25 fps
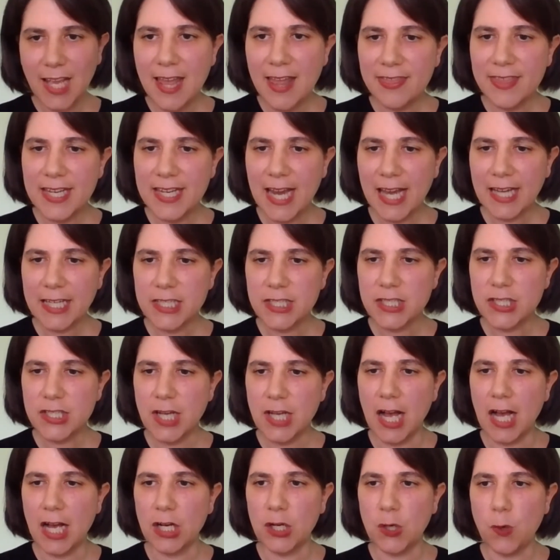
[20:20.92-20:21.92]
The next
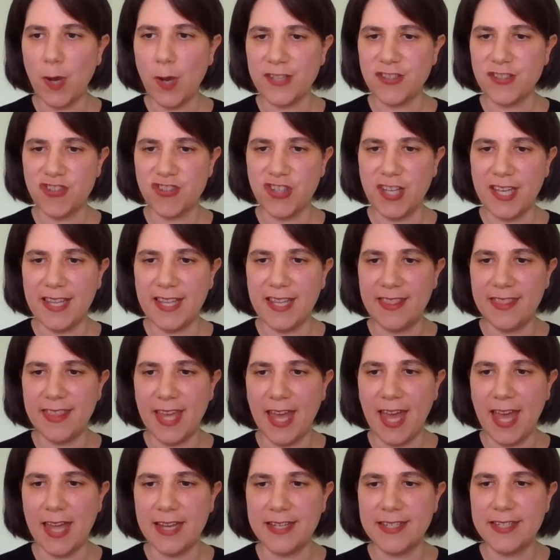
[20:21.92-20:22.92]
question
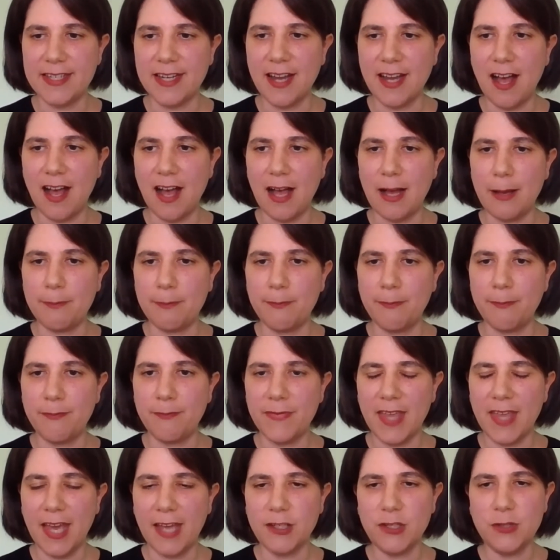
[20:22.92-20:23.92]
that
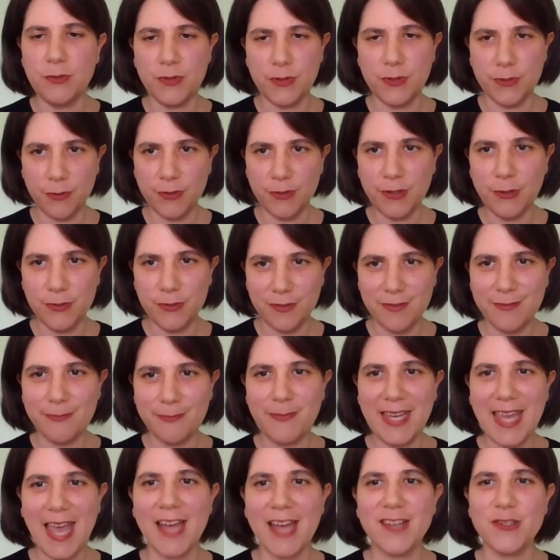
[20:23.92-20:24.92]
you
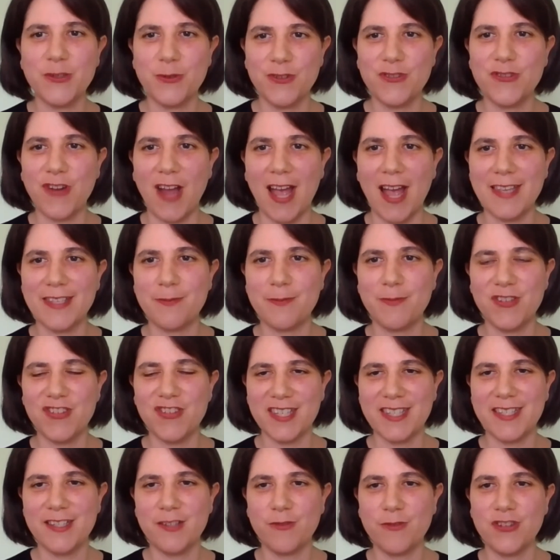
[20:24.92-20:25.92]
began to address, but
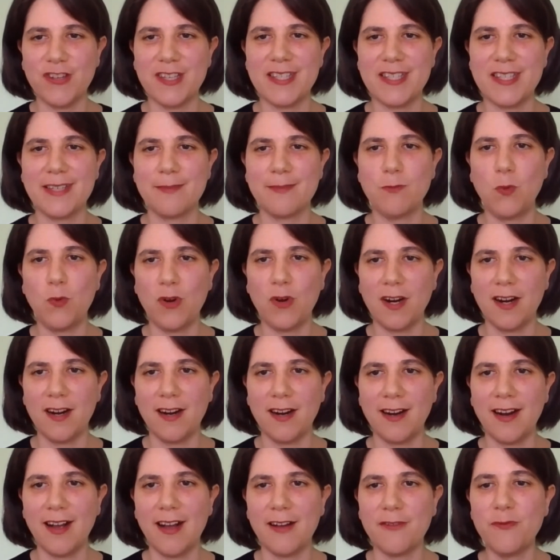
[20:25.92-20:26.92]
just to address it
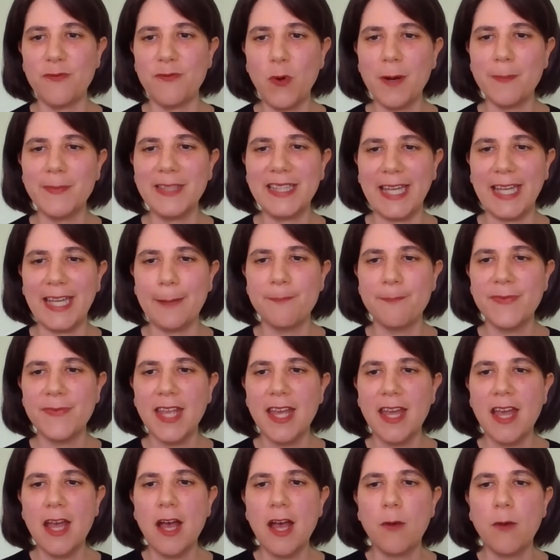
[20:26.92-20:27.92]
more formally,
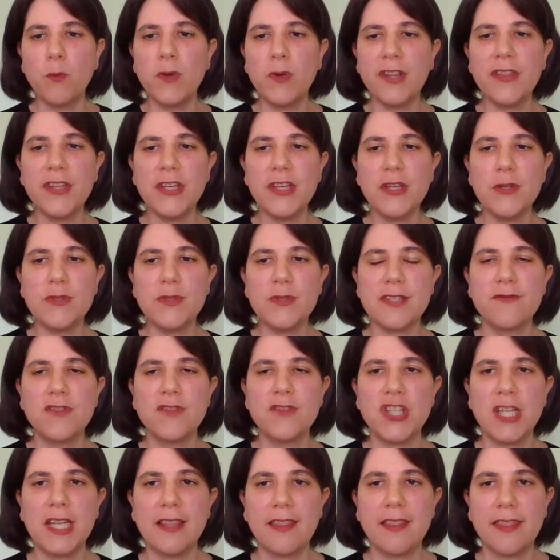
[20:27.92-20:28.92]
will the use of
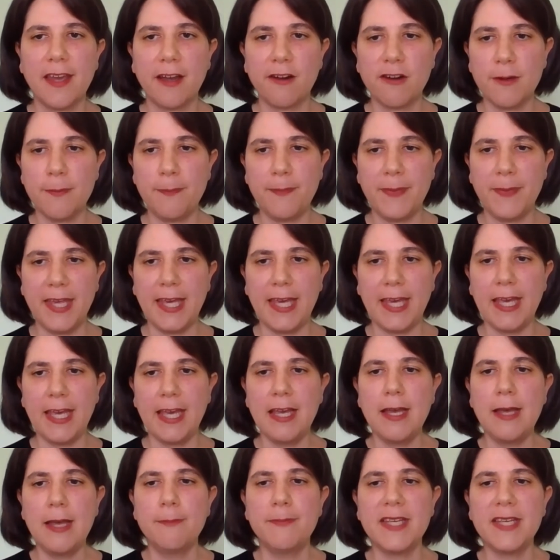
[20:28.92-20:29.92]
gene
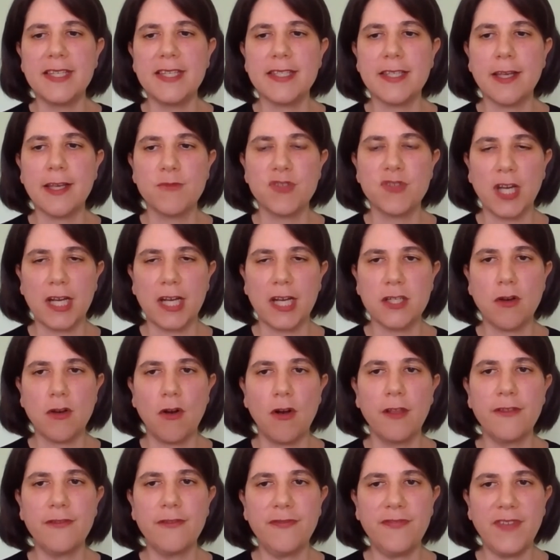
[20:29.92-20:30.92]
therapy be subject to
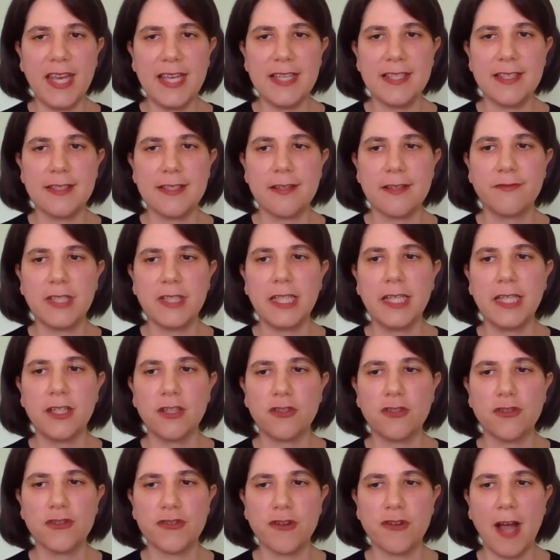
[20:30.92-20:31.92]
all the phases of
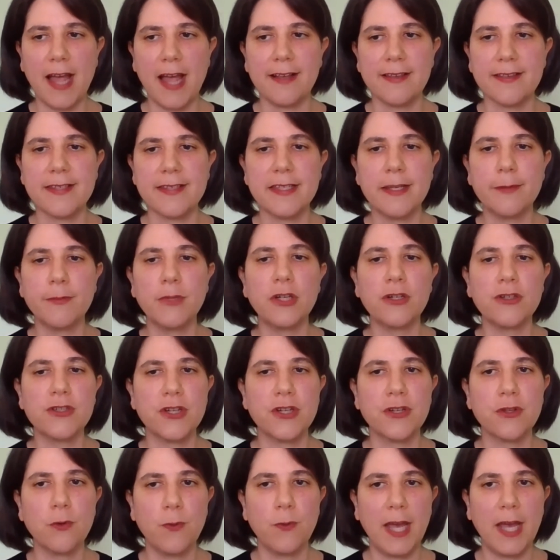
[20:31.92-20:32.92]
clinical trials similar
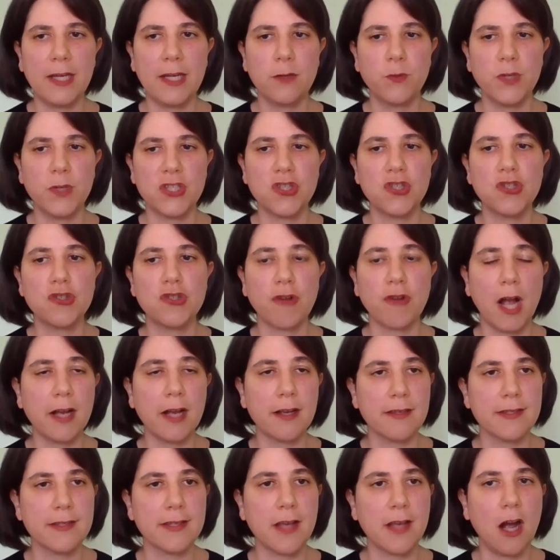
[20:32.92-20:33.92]
to the way in which
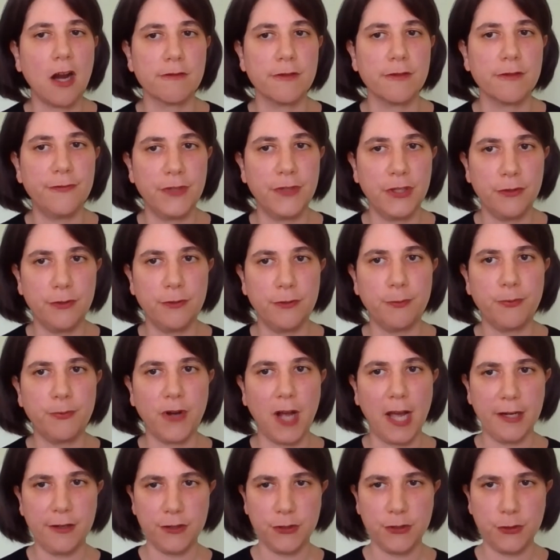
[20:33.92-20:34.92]
drugs are reviewed
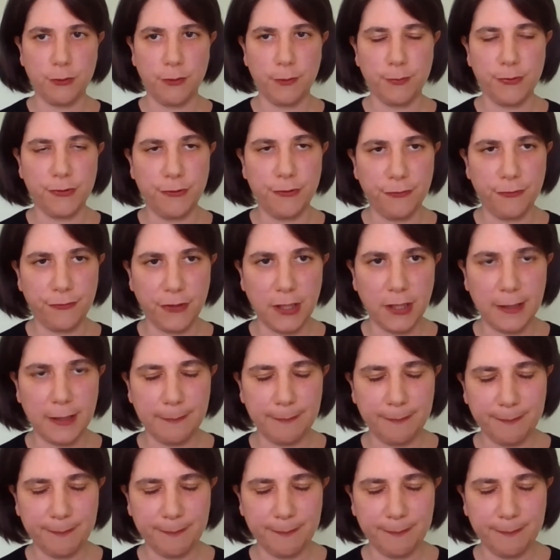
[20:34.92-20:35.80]
prior to approval?